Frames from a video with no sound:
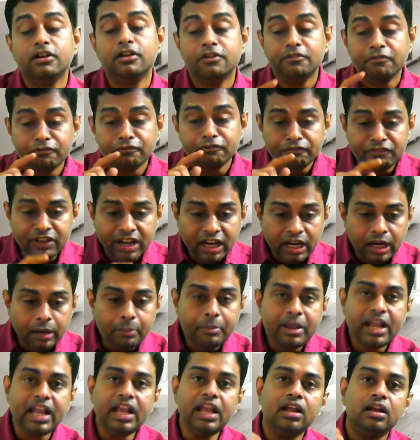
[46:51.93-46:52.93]
will
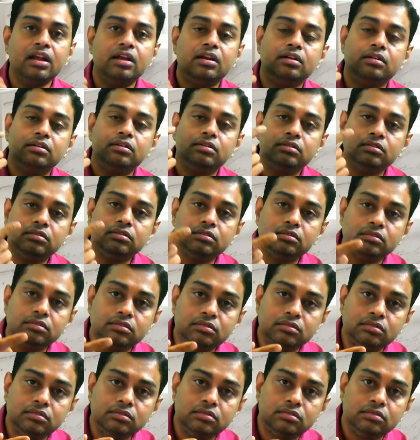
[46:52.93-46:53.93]
be
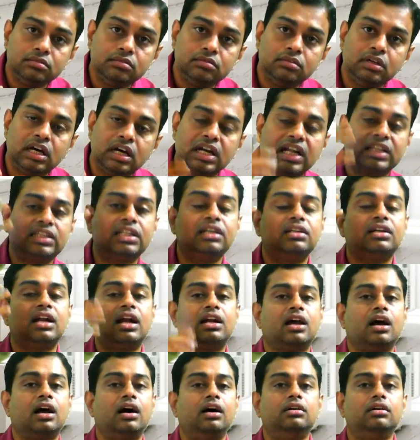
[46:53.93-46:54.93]
Ratan Tata.